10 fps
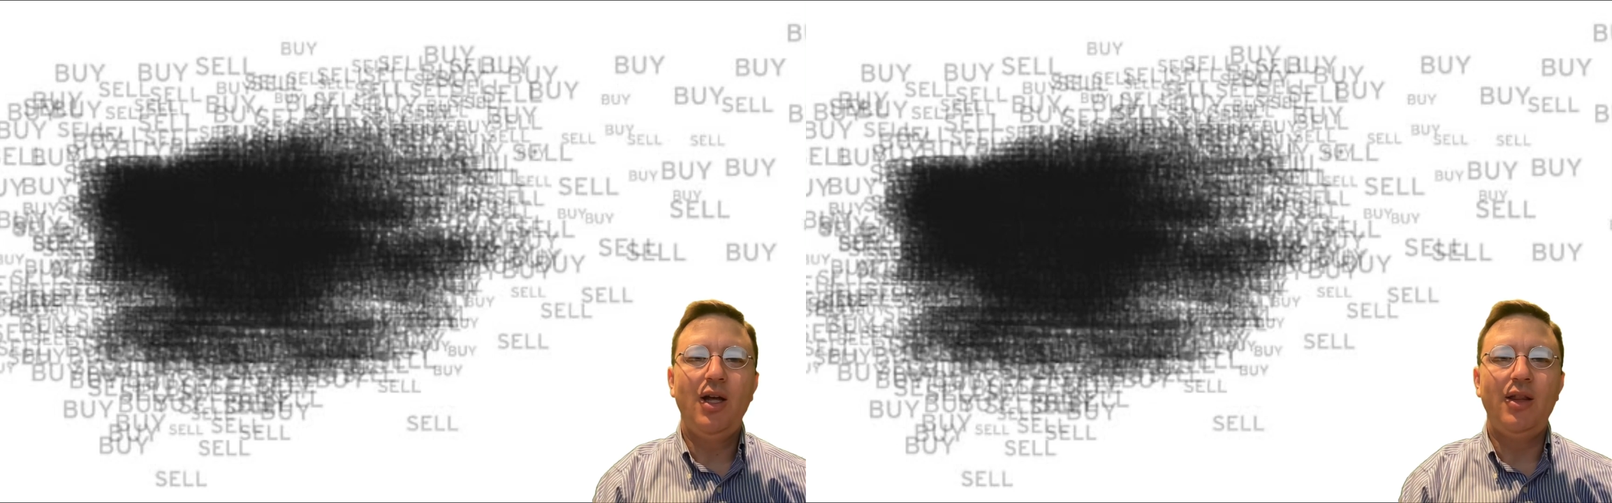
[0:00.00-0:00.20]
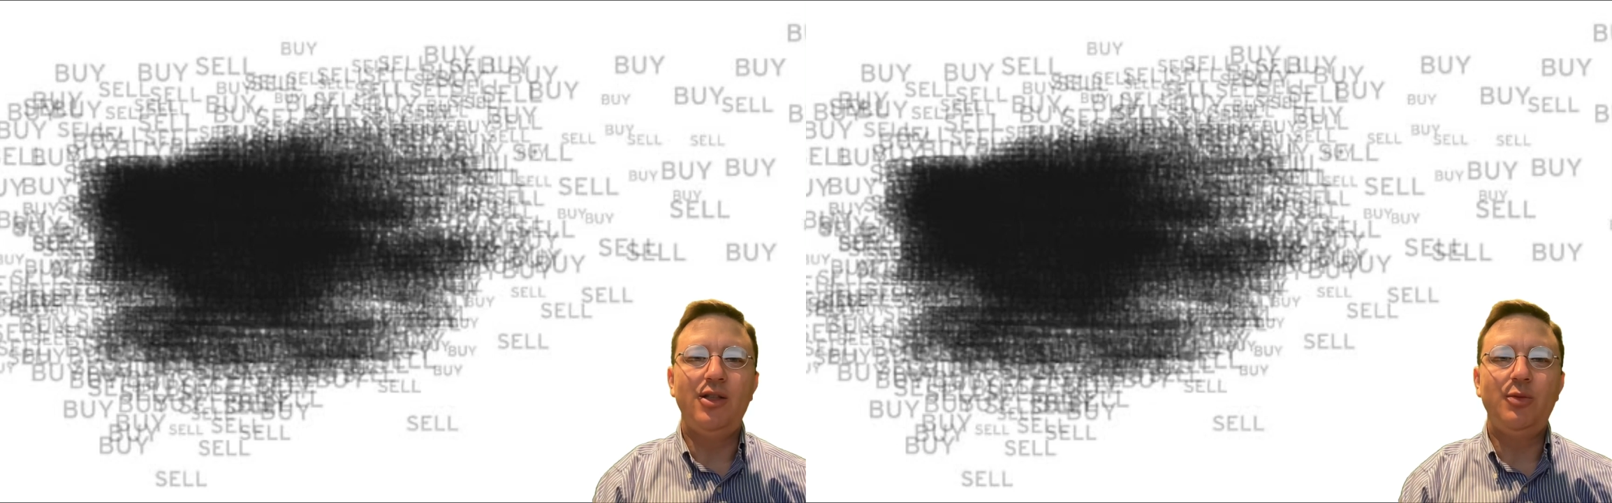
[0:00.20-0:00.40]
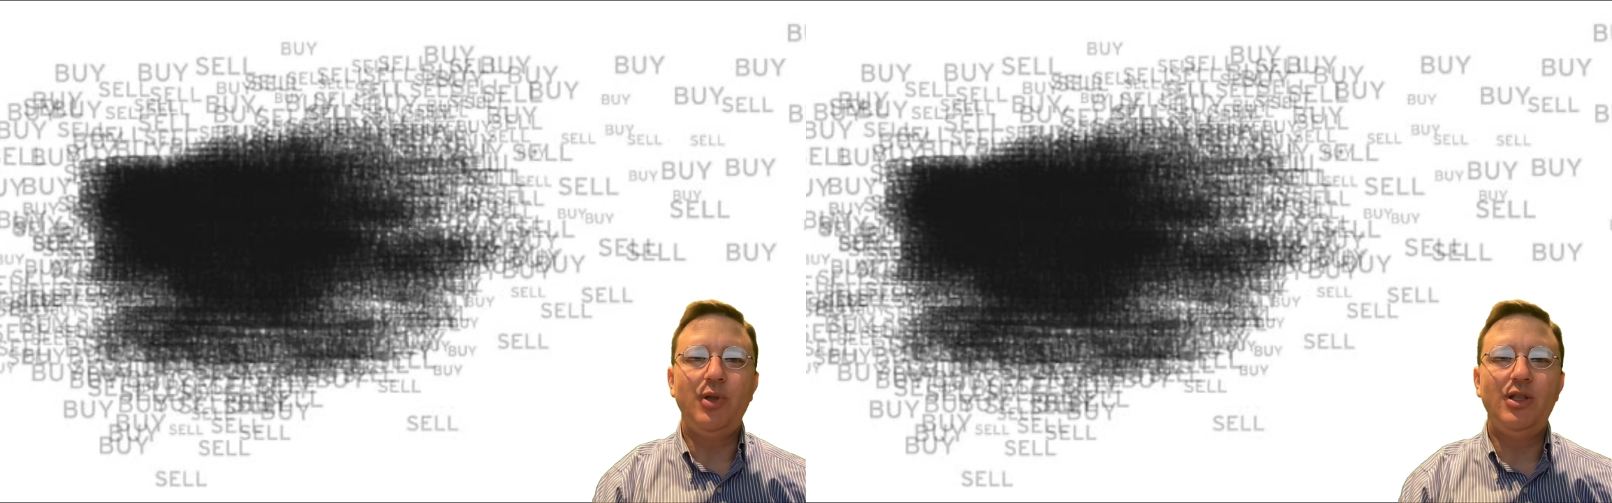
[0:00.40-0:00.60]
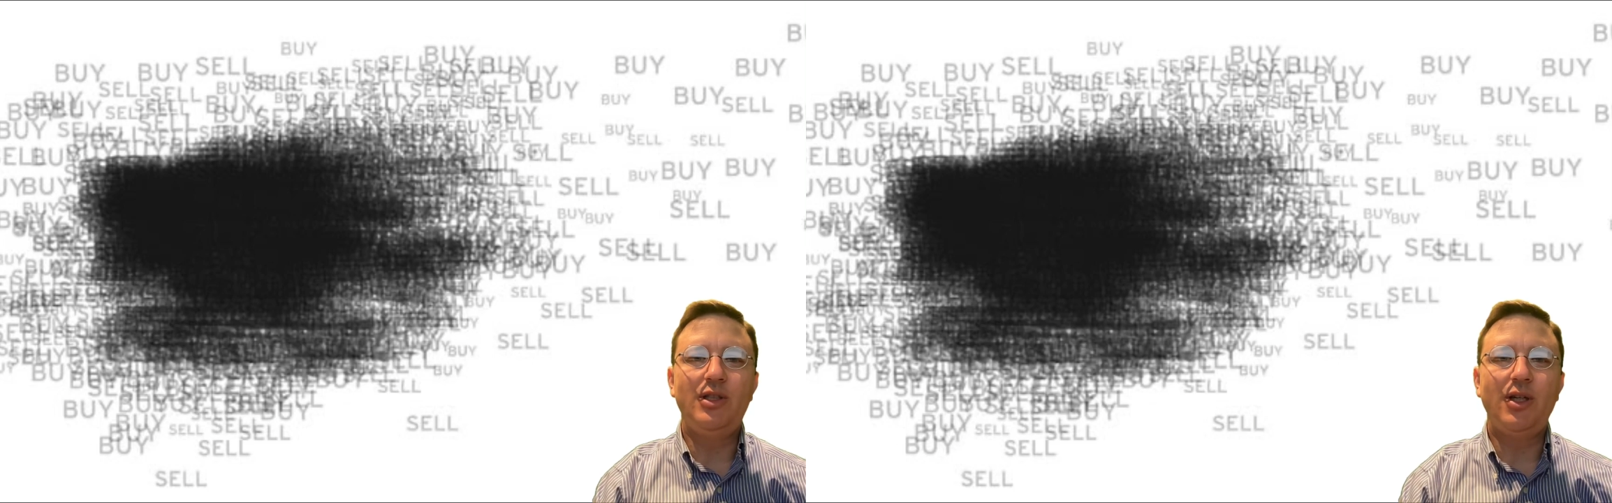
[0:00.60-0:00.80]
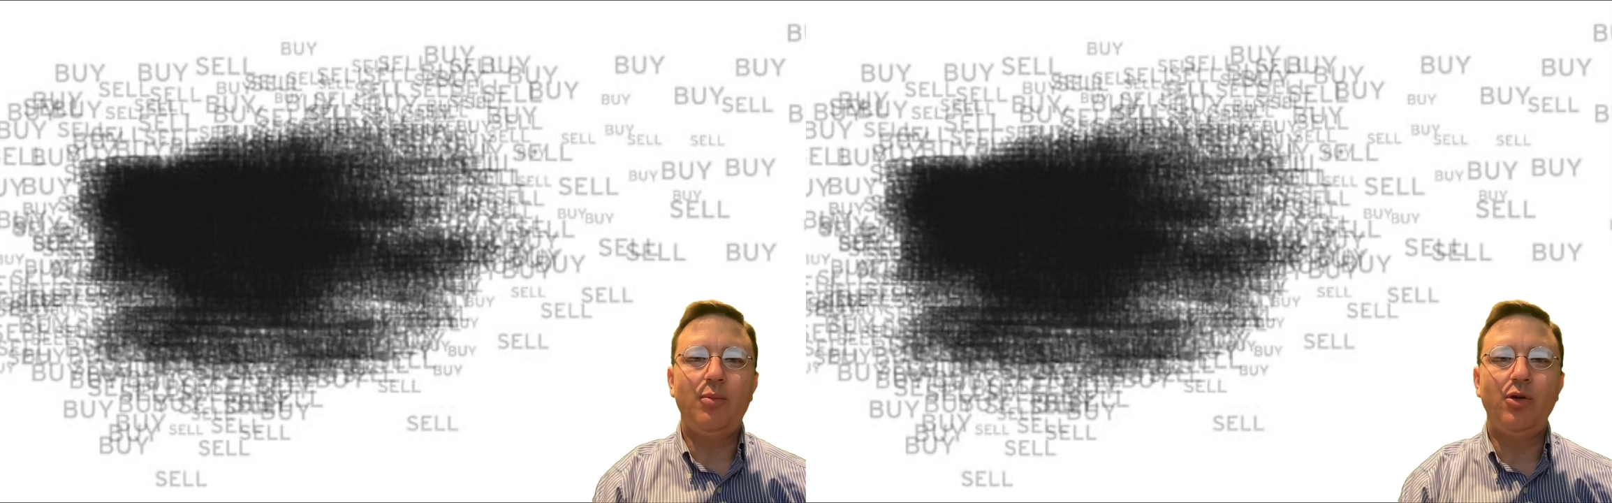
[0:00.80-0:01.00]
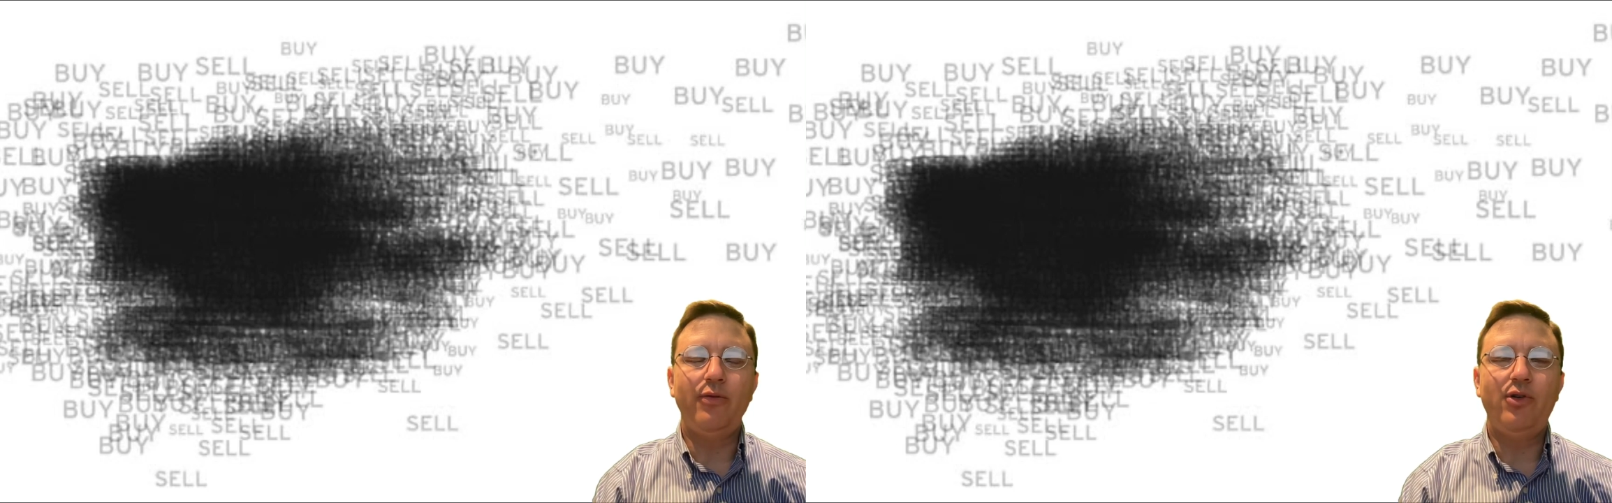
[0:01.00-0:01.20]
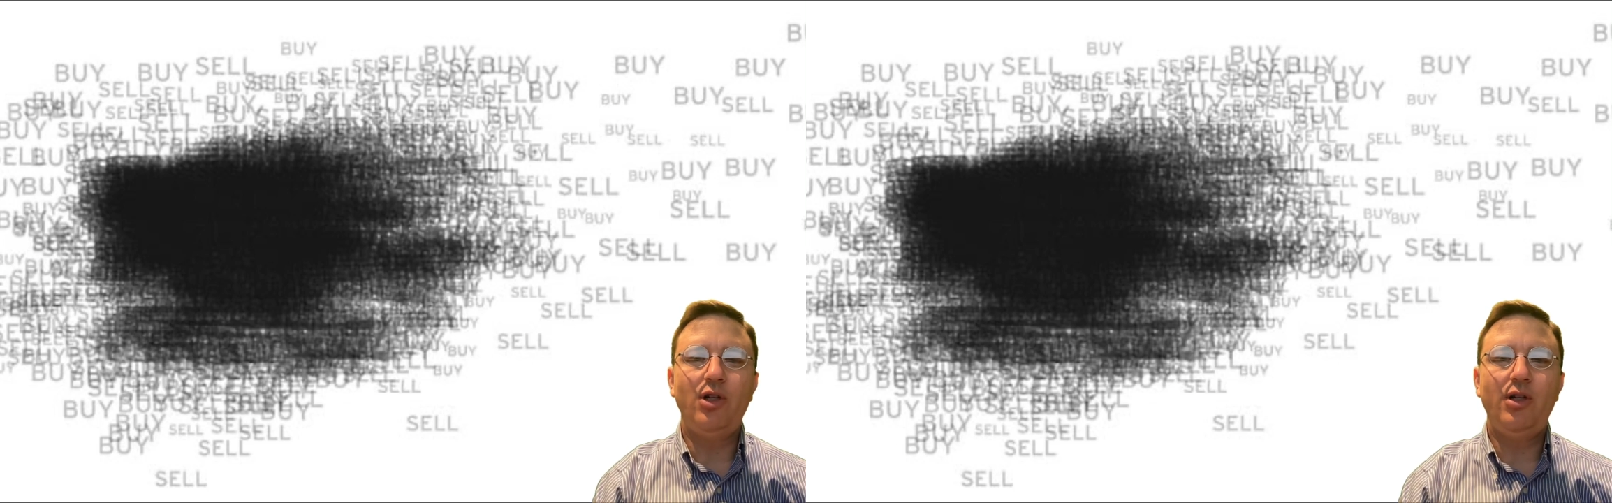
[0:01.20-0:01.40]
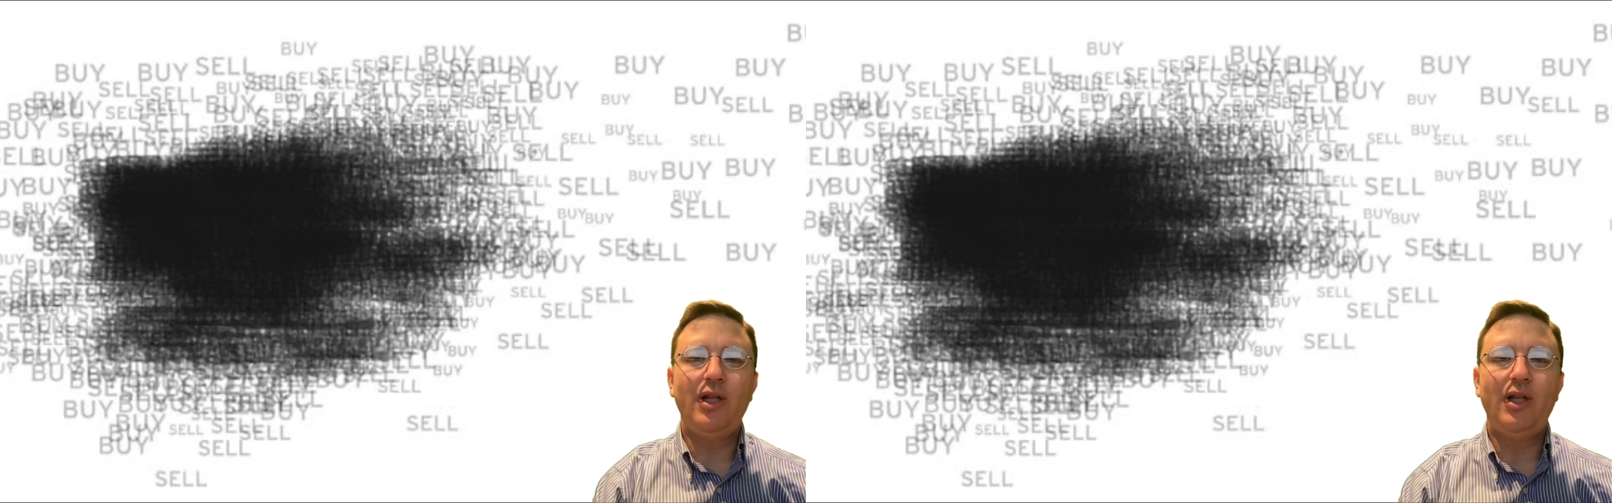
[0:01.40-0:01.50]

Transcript: This means that a portfolio